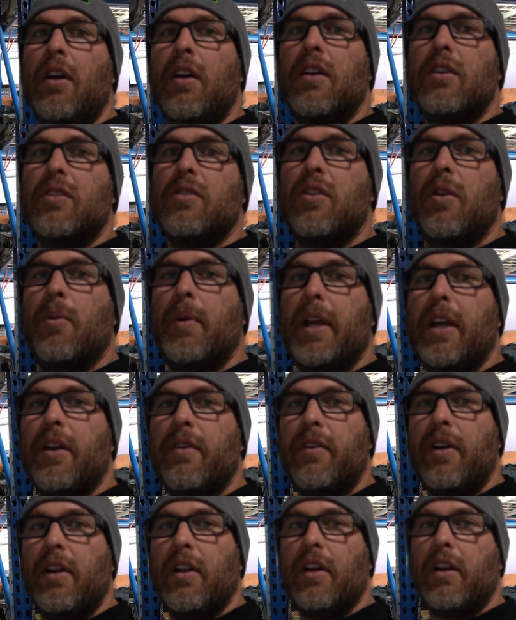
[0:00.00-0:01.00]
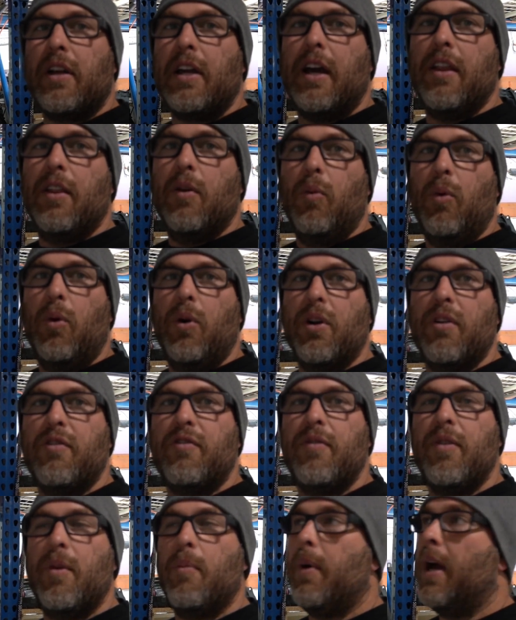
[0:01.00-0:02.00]
so that we can relocate the water
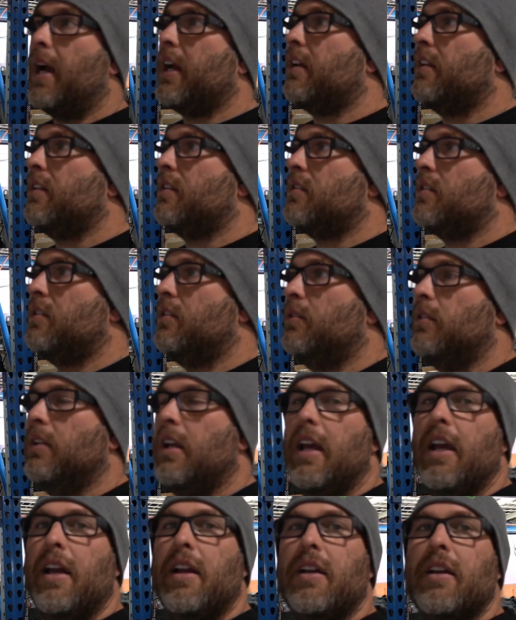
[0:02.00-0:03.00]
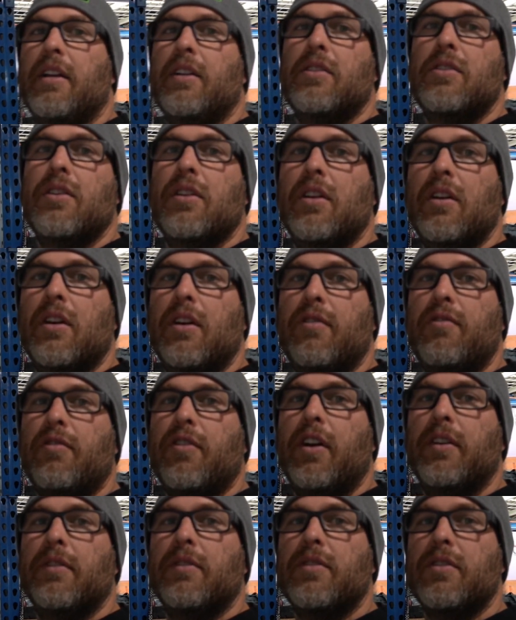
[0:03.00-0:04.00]
from the back of the cylinder head into the
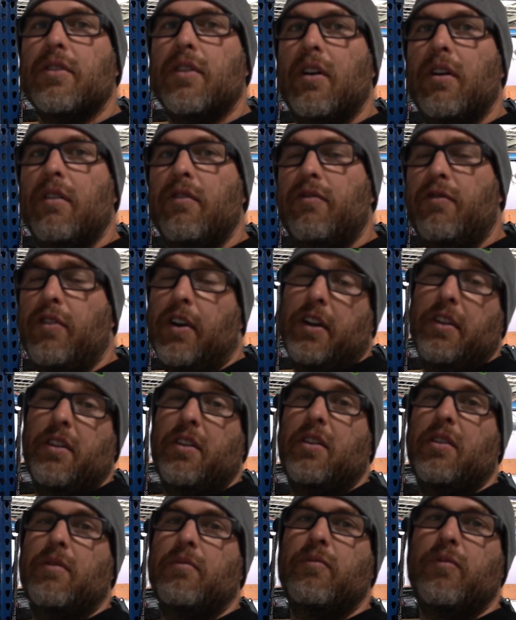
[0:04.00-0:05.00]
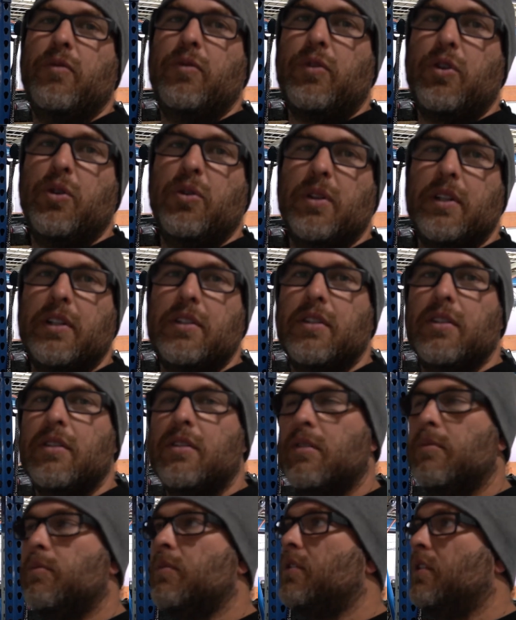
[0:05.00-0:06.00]
front of the cooling system.